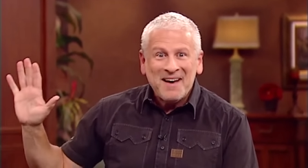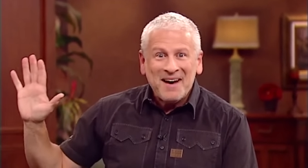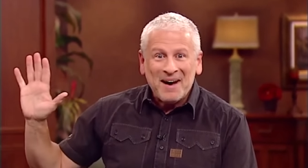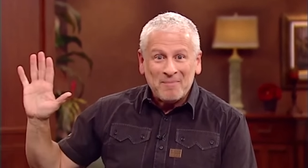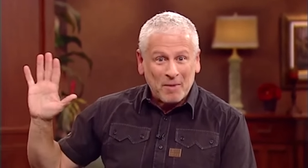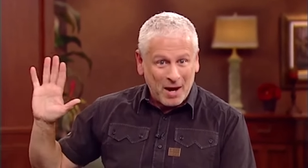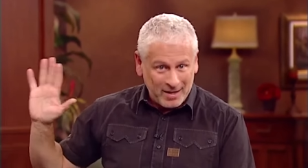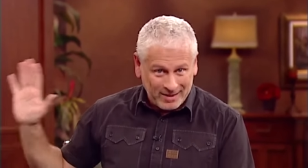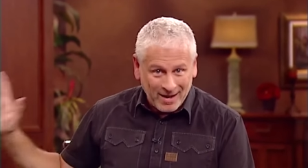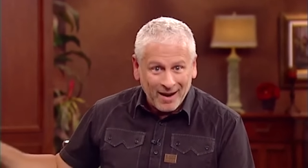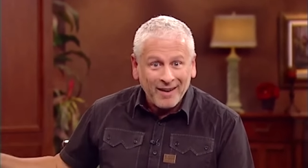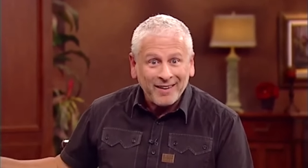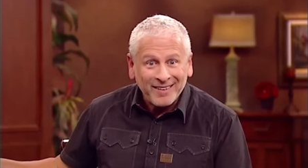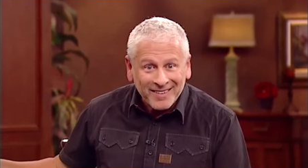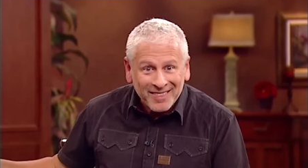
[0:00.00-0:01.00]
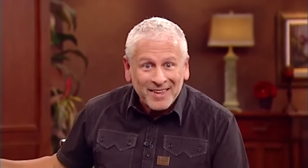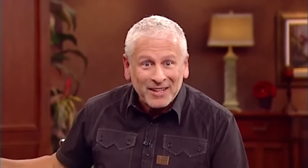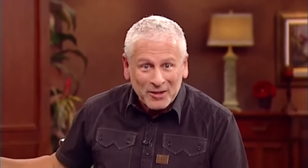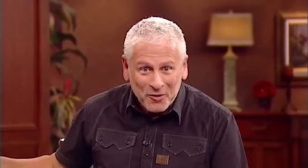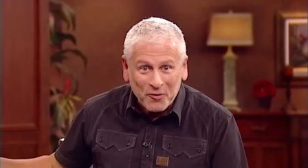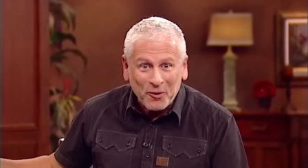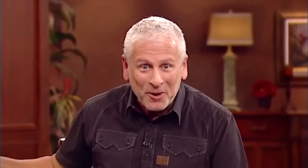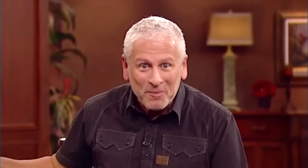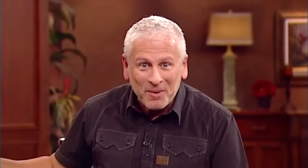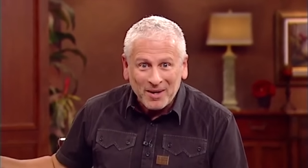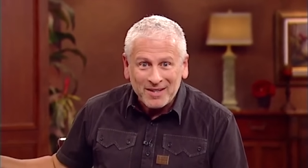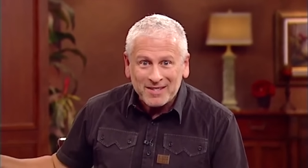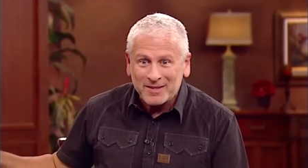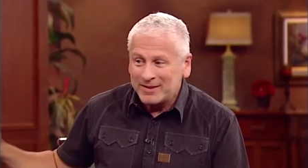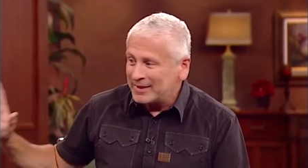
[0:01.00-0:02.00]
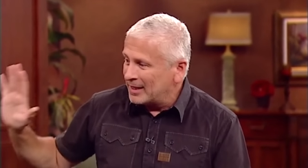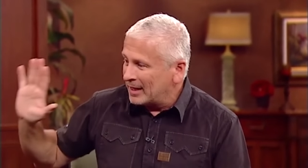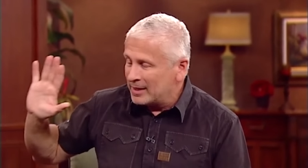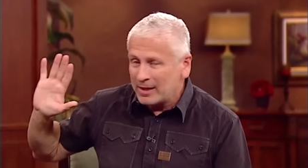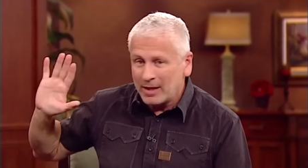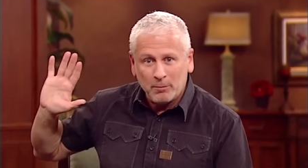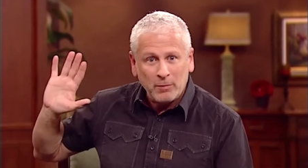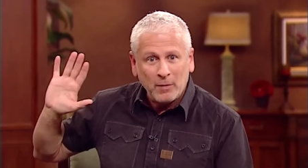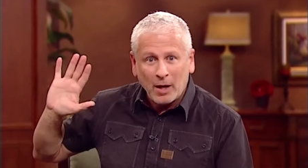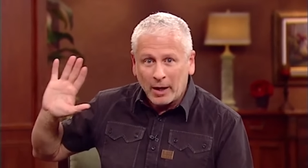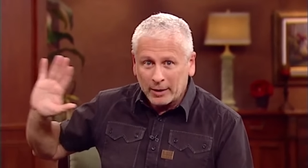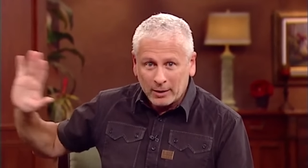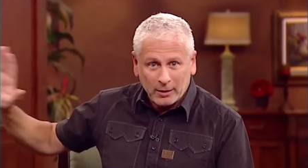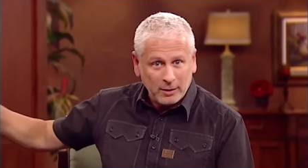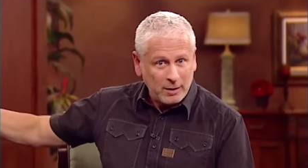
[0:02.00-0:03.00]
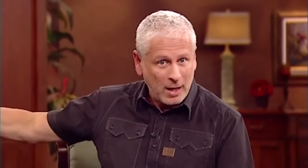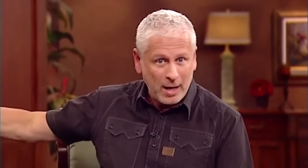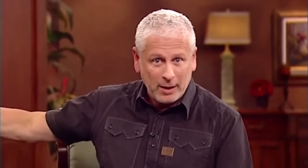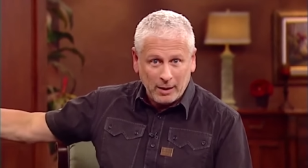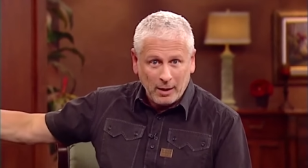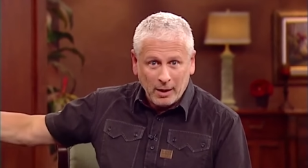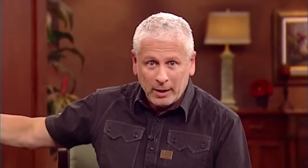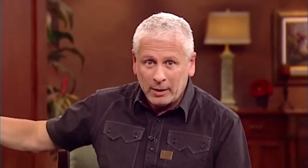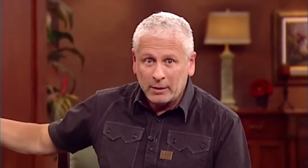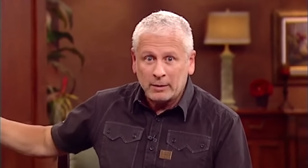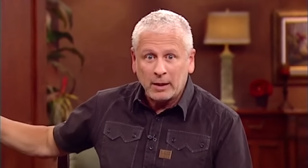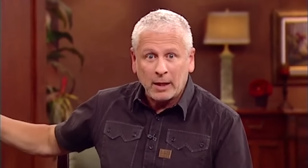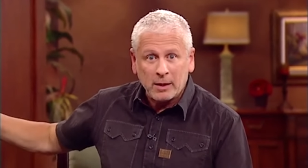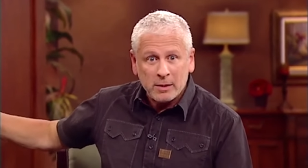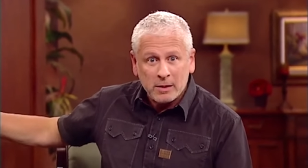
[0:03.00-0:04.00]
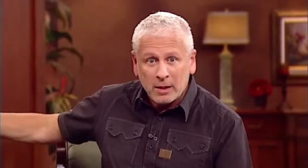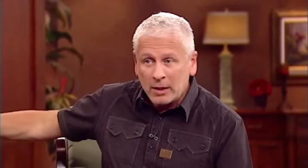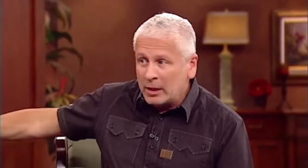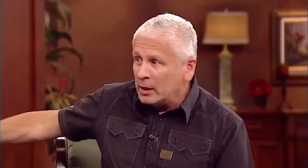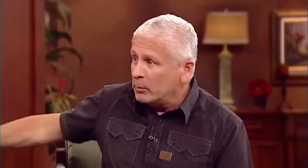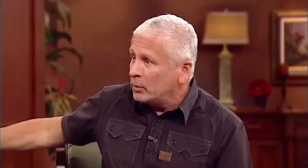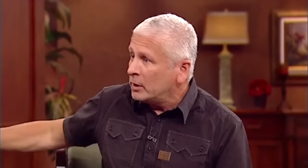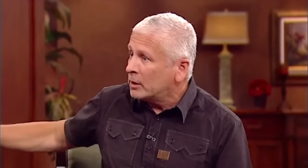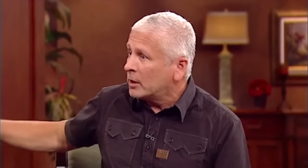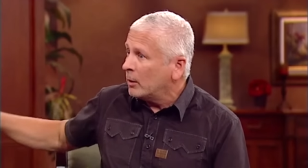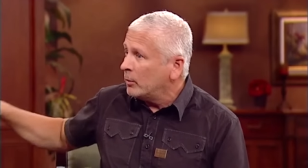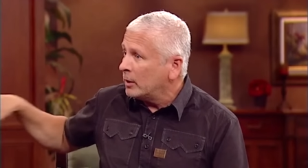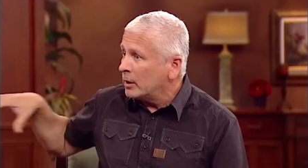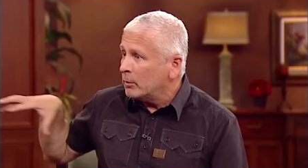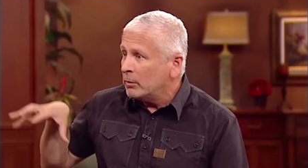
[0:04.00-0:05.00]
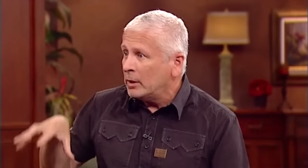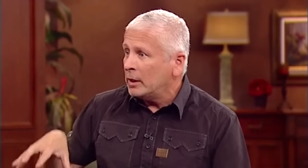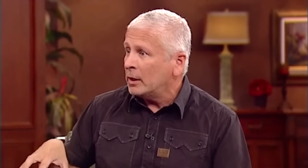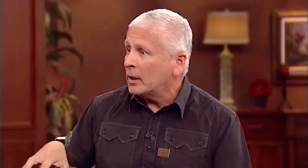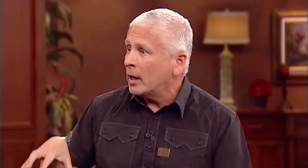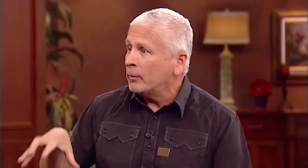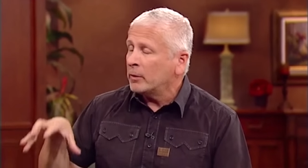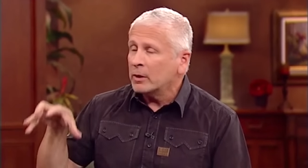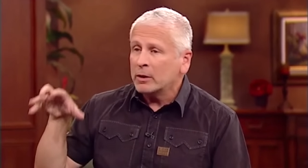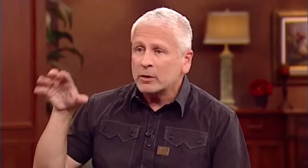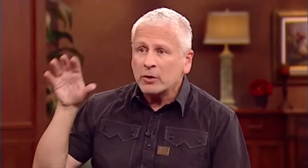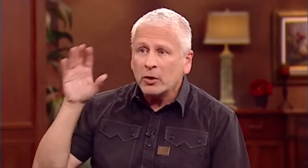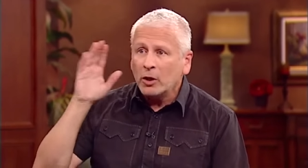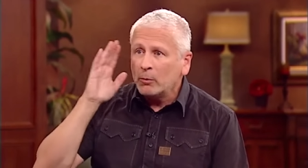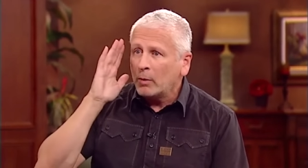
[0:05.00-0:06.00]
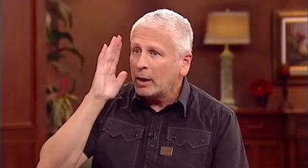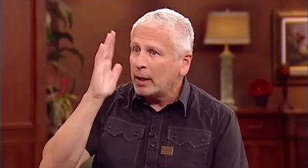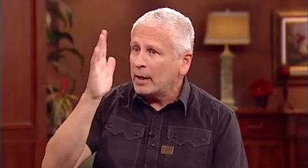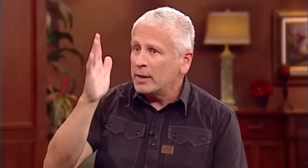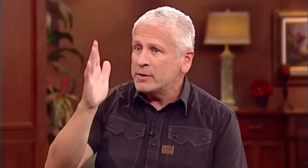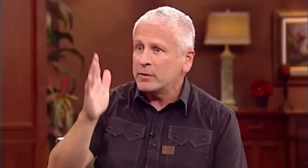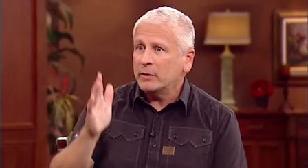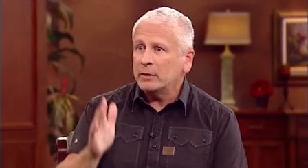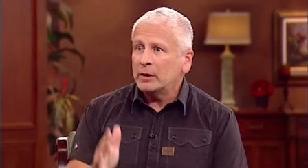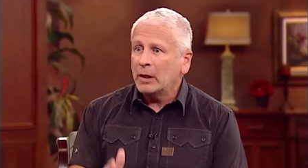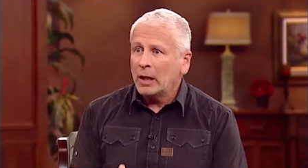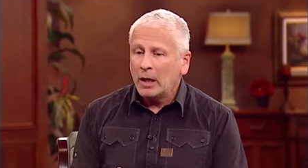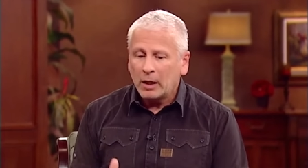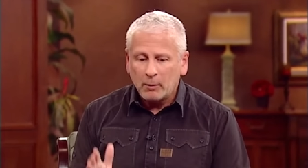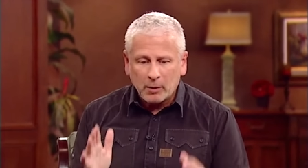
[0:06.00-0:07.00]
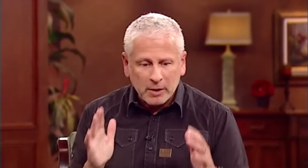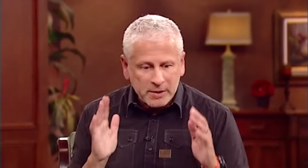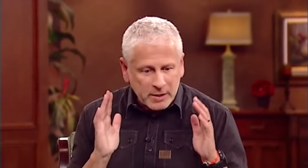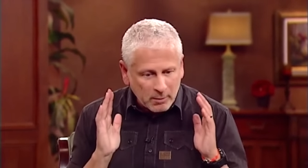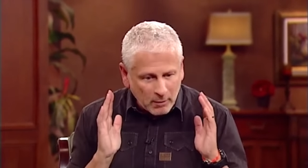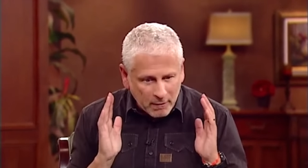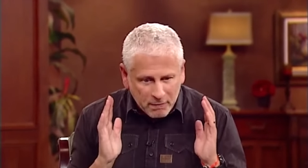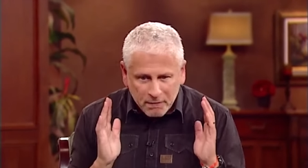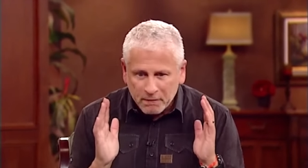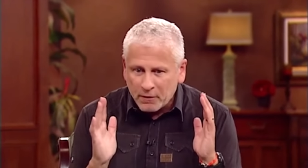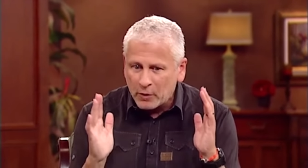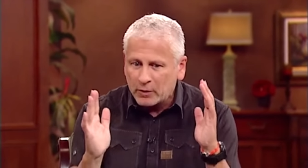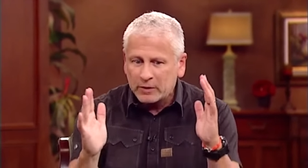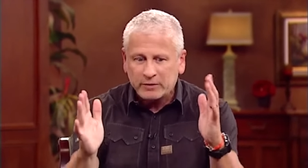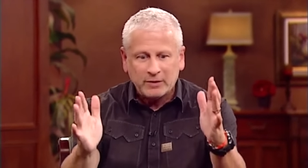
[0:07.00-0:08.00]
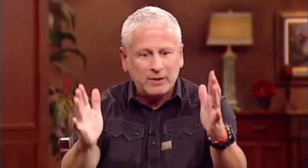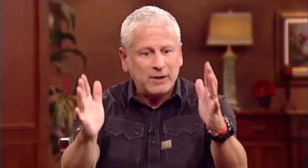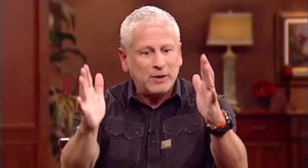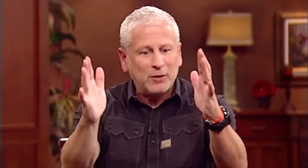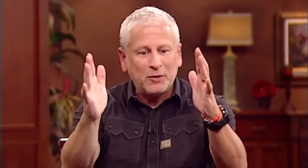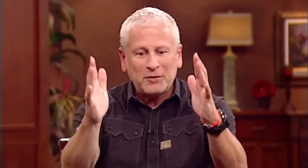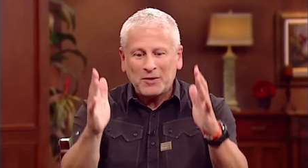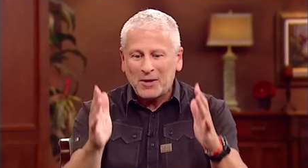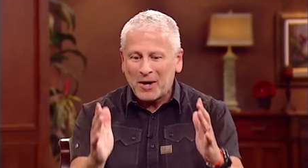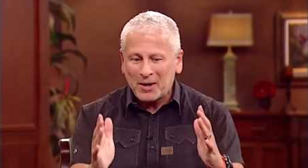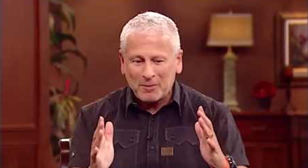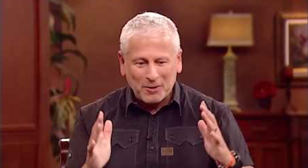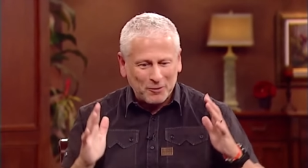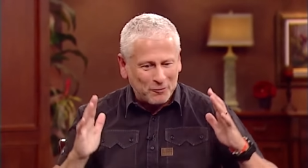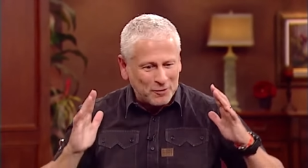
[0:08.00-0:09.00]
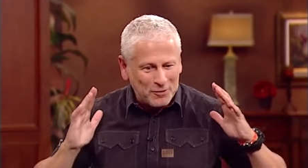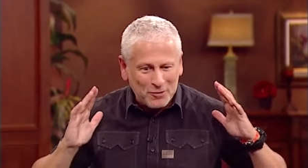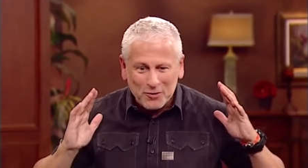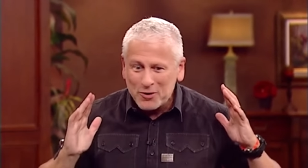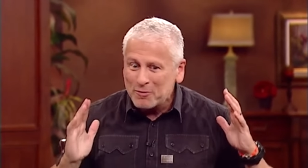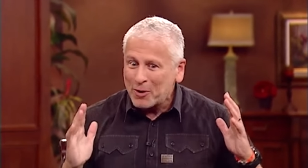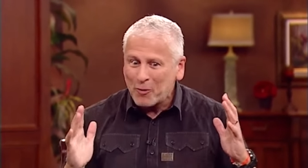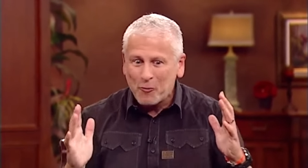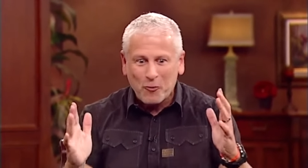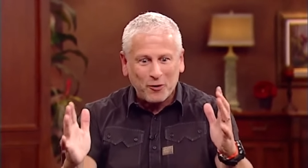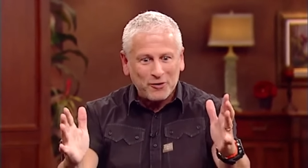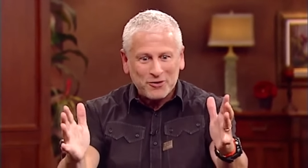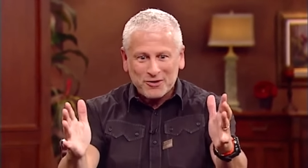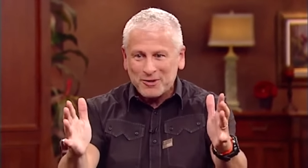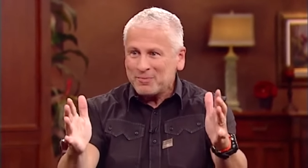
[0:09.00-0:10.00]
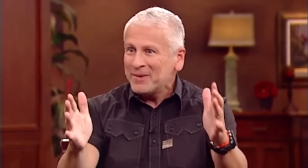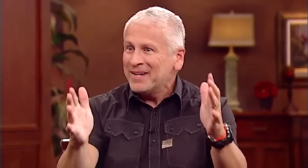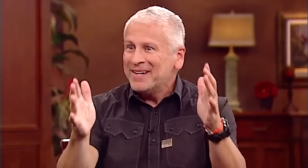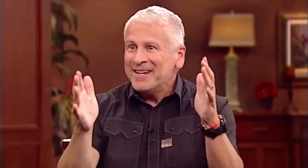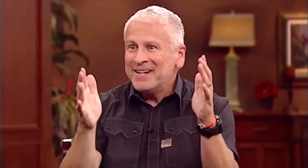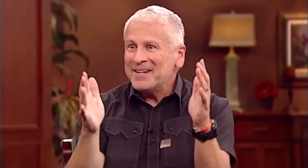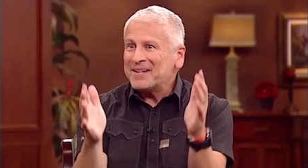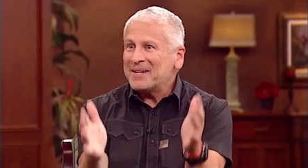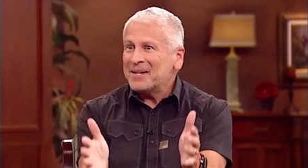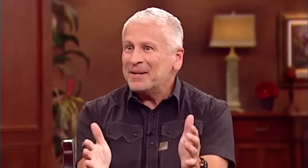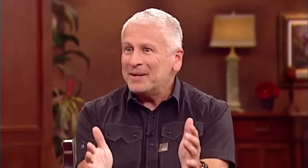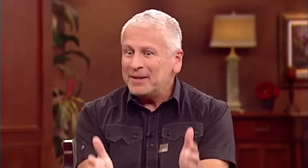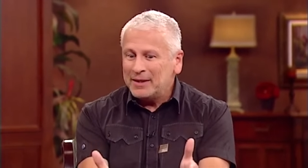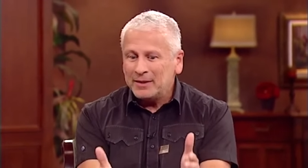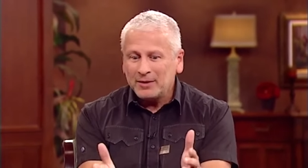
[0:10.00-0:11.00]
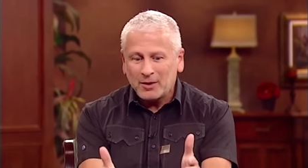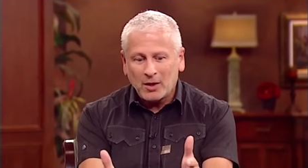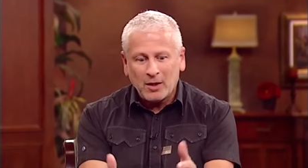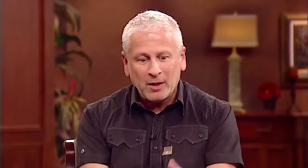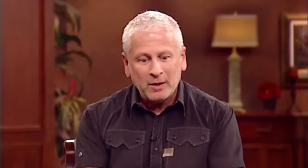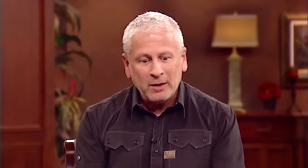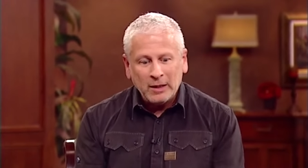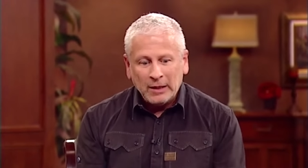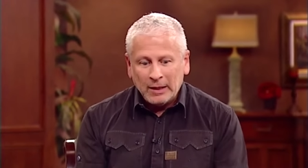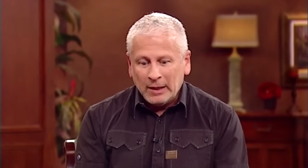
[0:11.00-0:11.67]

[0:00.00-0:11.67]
I'm not dying. Thank you very much. That I'm not going to die tonight. That is the enemy coming at me. I'm going to turn my eyes on God. I'm going to set my focus again on God. I'm going to renew my worship again in God.